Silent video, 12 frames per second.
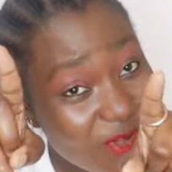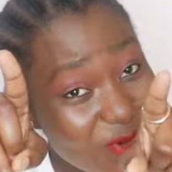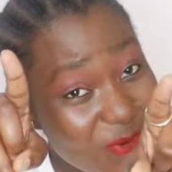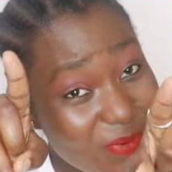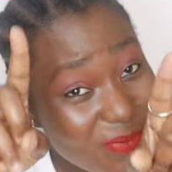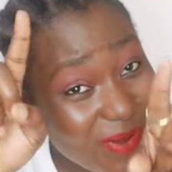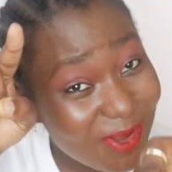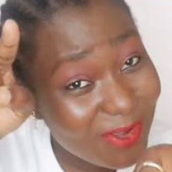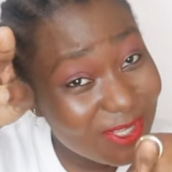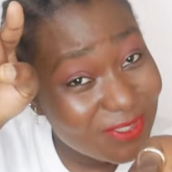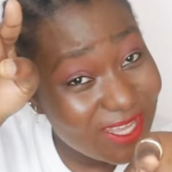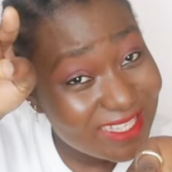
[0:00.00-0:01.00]
you people are
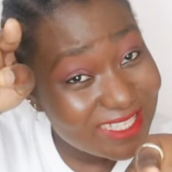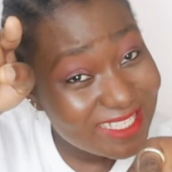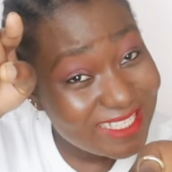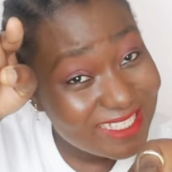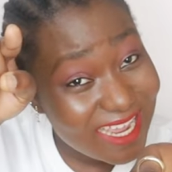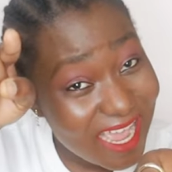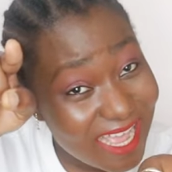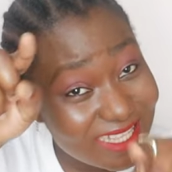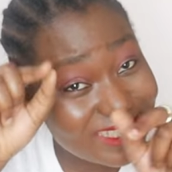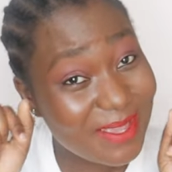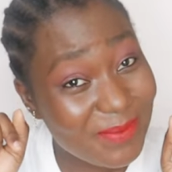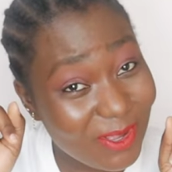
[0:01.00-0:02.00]
going to get it in
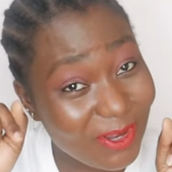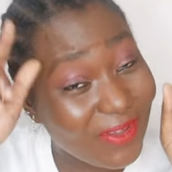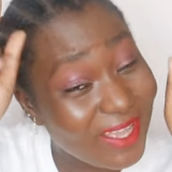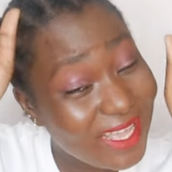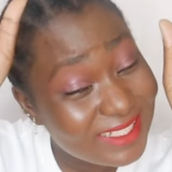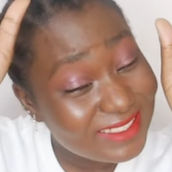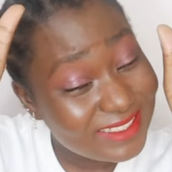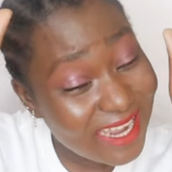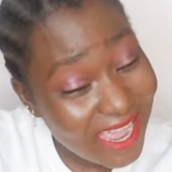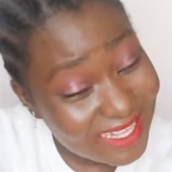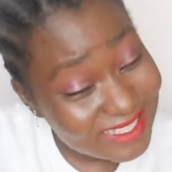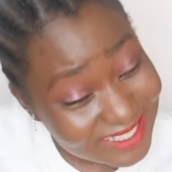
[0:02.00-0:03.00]
that same color,
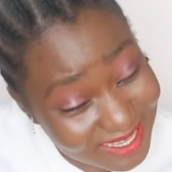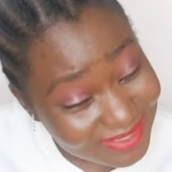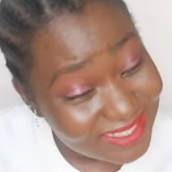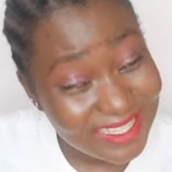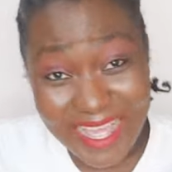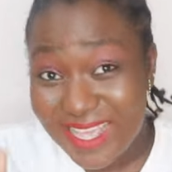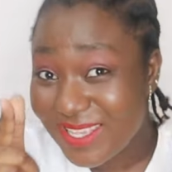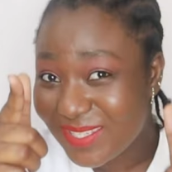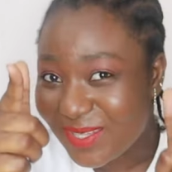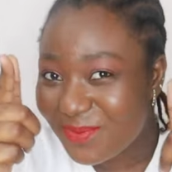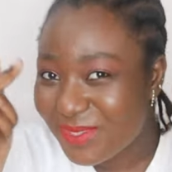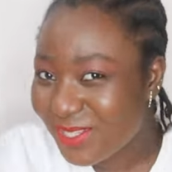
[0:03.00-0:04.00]
that same design.
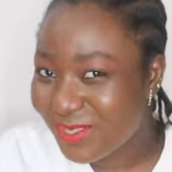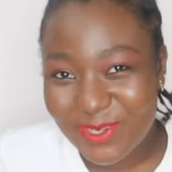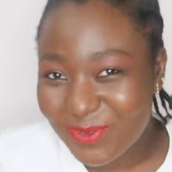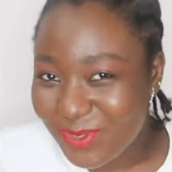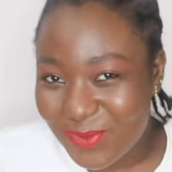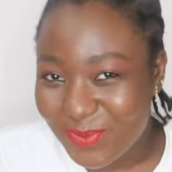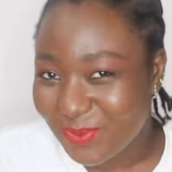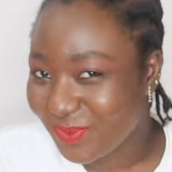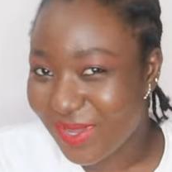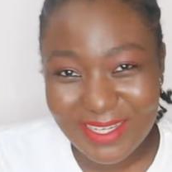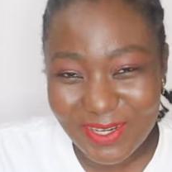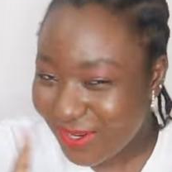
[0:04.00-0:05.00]
Something's wrong with you
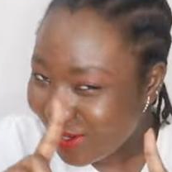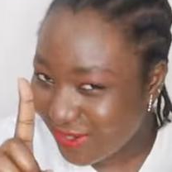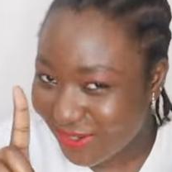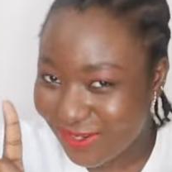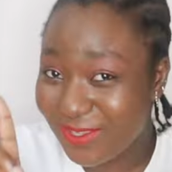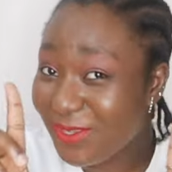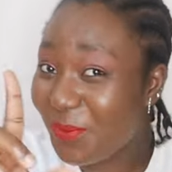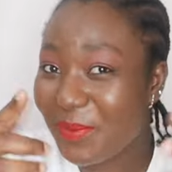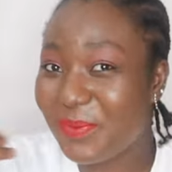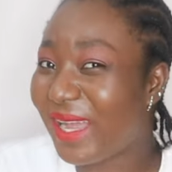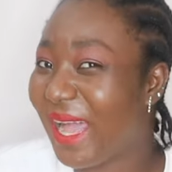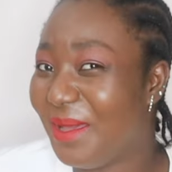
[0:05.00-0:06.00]
people. No, you
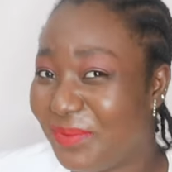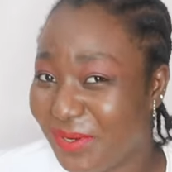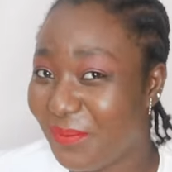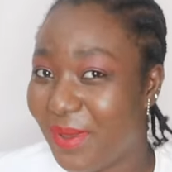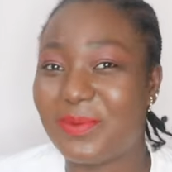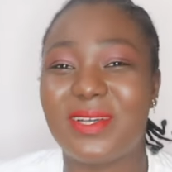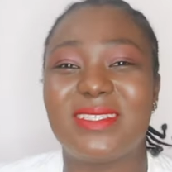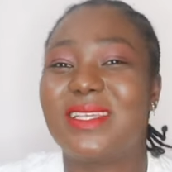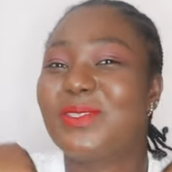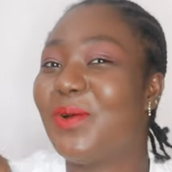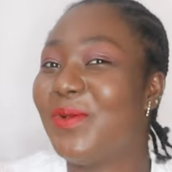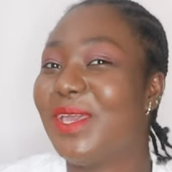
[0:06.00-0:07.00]
people can't be normal, because
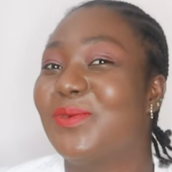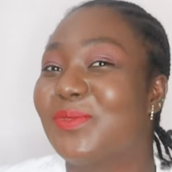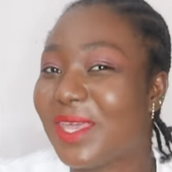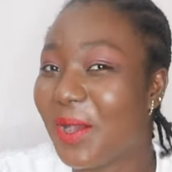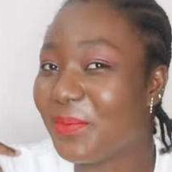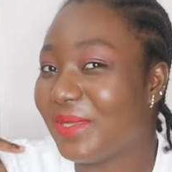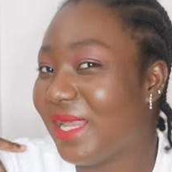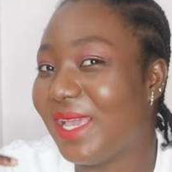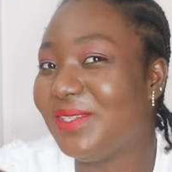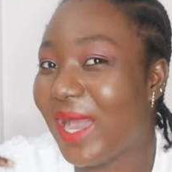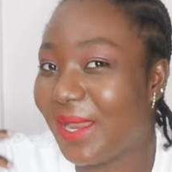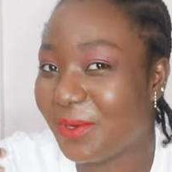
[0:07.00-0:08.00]
there's no way you tell me
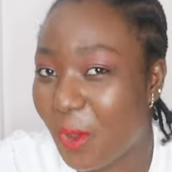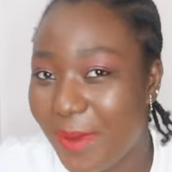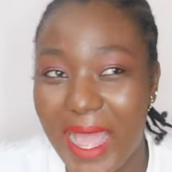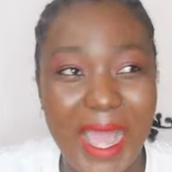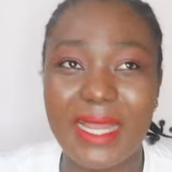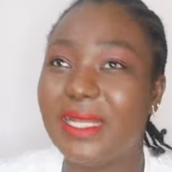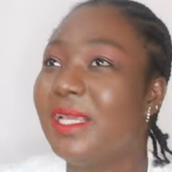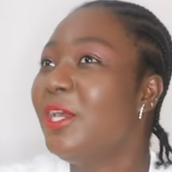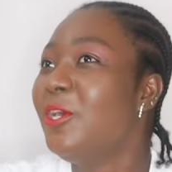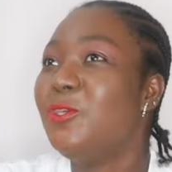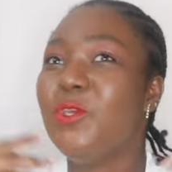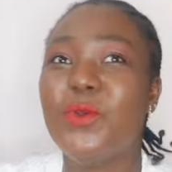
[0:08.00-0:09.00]
that you are normal and
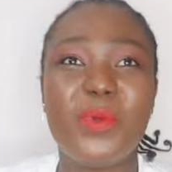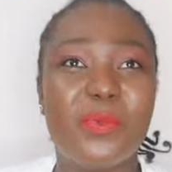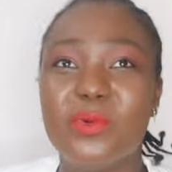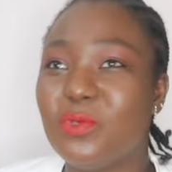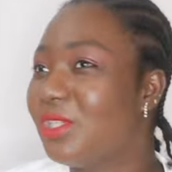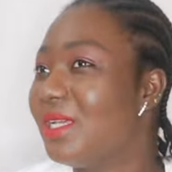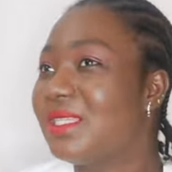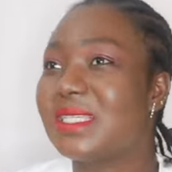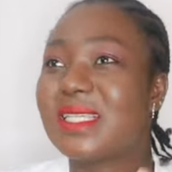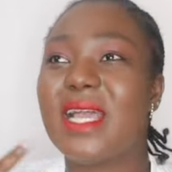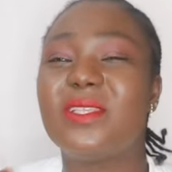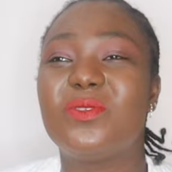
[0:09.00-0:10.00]
you people will just
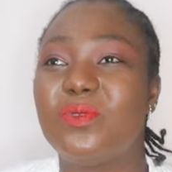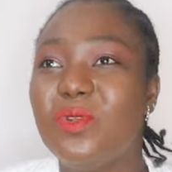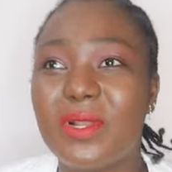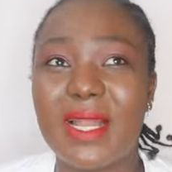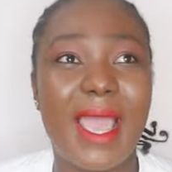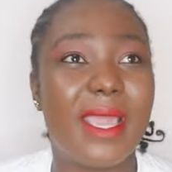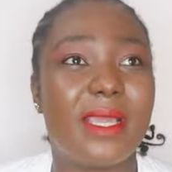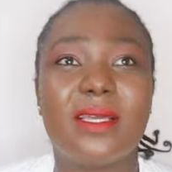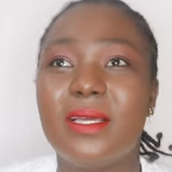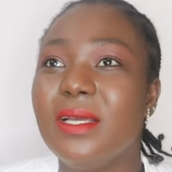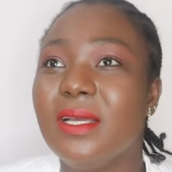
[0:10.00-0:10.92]
decide to look like